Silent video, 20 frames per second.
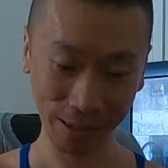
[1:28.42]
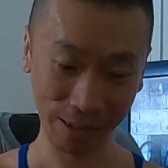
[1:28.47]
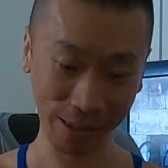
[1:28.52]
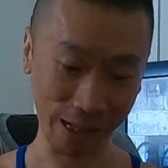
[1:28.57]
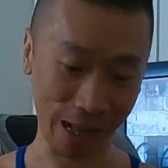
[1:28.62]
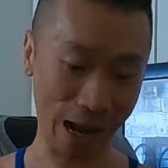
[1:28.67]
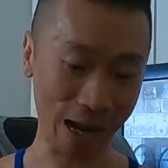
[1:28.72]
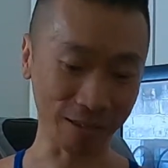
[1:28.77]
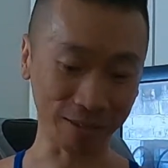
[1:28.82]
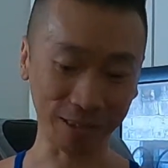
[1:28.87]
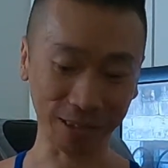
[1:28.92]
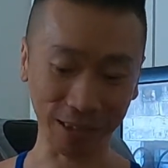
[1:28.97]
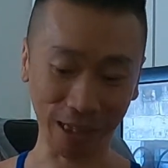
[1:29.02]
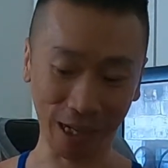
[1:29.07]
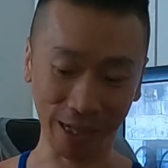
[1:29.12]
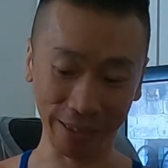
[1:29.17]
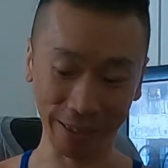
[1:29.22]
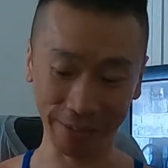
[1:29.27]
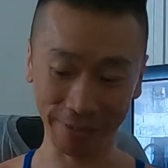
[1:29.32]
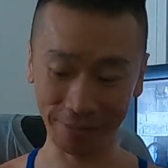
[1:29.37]
the
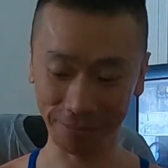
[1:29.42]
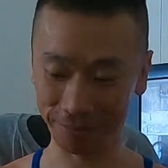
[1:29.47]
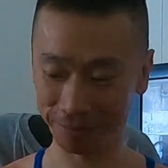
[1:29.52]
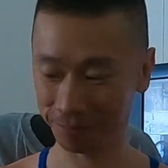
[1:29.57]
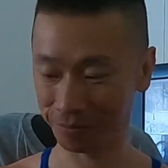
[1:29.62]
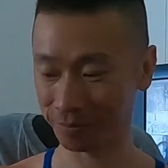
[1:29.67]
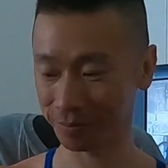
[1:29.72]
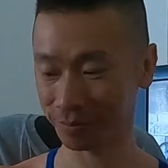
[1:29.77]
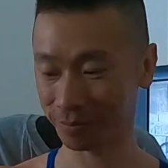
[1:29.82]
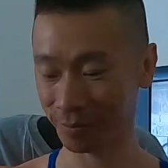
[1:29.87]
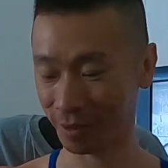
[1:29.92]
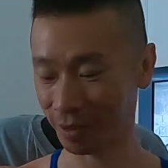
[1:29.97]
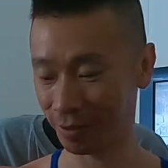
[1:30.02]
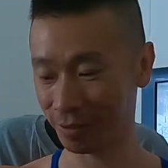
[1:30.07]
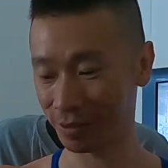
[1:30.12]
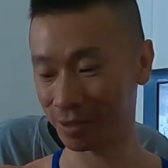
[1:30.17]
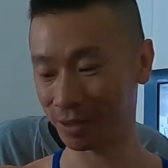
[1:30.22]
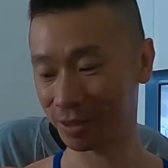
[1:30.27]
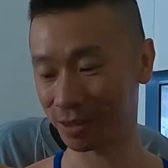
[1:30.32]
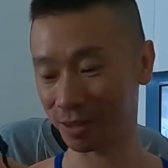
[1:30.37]
outside,
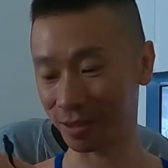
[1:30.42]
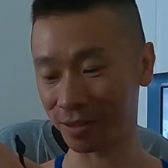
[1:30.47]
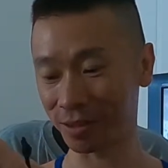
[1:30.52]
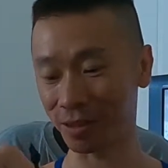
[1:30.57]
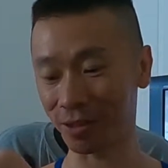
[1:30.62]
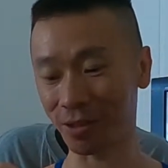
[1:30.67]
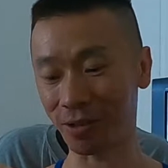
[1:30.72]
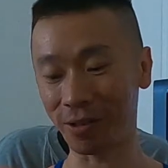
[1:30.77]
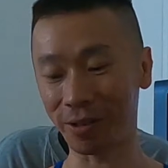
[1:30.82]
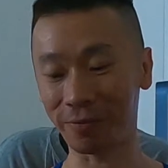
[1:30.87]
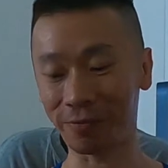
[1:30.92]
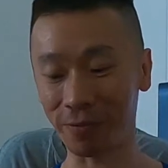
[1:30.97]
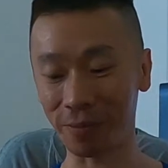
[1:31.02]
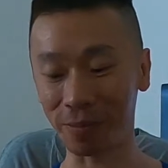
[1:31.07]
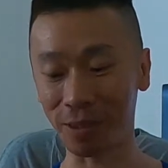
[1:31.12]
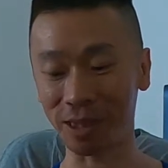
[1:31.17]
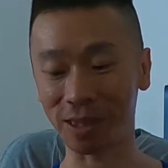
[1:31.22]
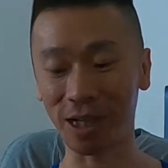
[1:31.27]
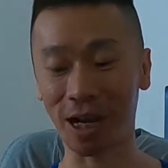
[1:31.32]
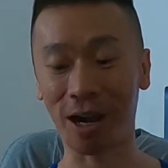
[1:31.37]
just going from
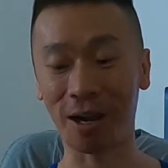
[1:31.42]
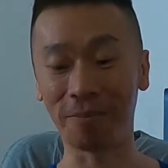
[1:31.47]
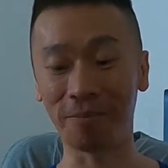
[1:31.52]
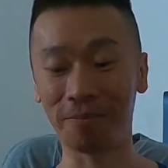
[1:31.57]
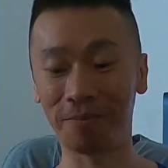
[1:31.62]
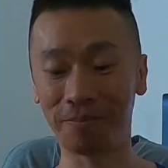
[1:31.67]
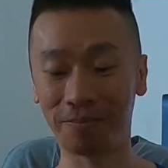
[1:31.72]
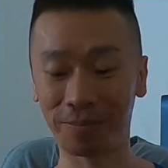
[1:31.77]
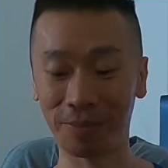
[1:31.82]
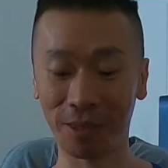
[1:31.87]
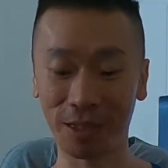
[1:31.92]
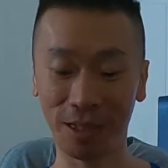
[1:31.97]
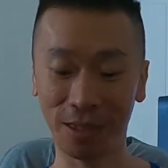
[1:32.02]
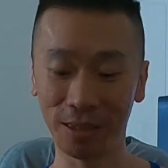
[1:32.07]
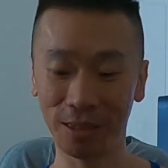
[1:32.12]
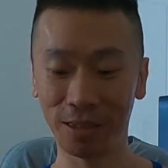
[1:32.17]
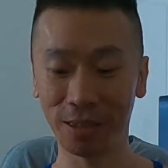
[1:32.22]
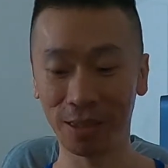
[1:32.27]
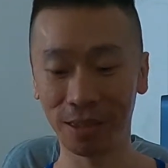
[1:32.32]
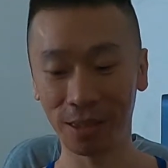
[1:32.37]
the top.
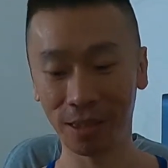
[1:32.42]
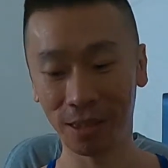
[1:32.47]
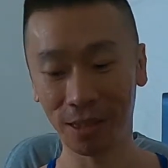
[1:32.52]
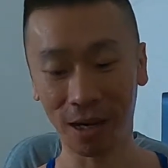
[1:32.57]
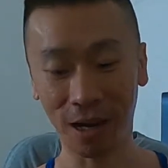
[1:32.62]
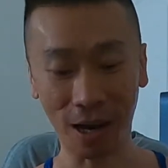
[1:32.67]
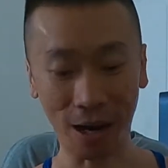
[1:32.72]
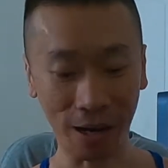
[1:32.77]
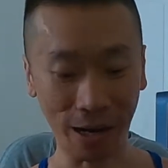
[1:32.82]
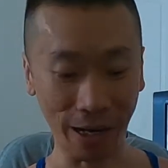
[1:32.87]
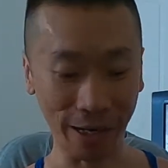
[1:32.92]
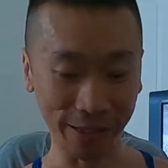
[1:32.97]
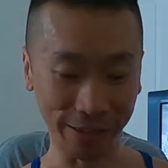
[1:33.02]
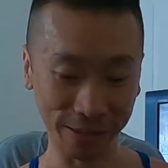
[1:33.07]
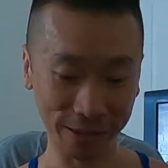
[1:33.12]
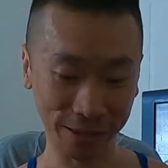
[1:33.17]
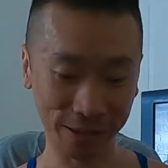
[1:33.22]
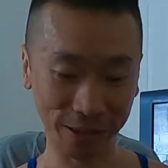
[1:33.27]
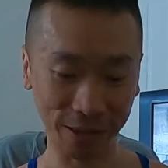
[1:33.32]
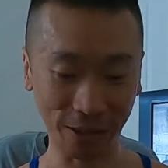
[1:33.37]
All
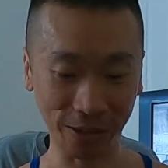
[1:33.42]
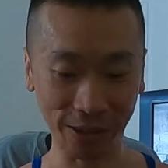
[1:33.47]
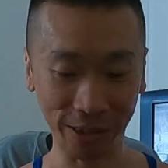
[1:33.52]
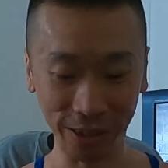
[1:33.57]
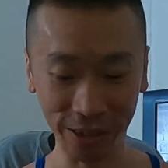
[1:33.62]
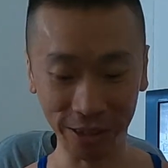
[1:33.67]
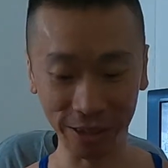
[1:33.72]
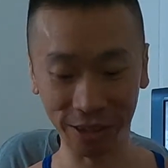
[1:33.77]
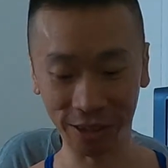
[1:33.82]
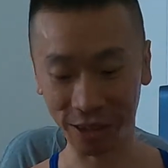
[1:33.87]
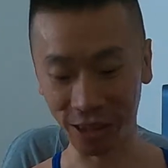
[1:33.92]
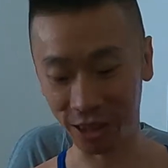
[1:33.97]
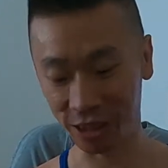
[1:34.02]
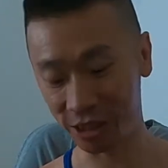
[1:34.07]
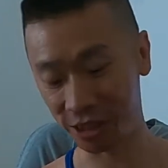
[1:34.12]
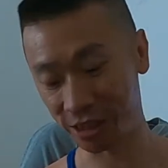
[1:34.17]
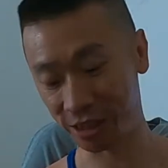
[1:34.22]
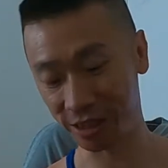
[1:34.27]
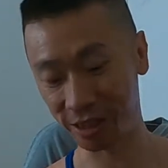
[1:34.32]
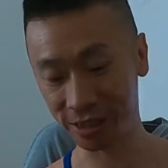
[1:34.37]
right, so here's the
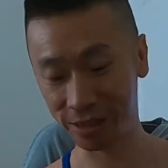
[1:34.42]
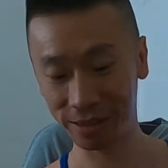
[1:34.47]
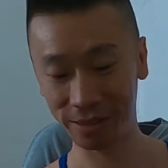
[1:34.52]
hood.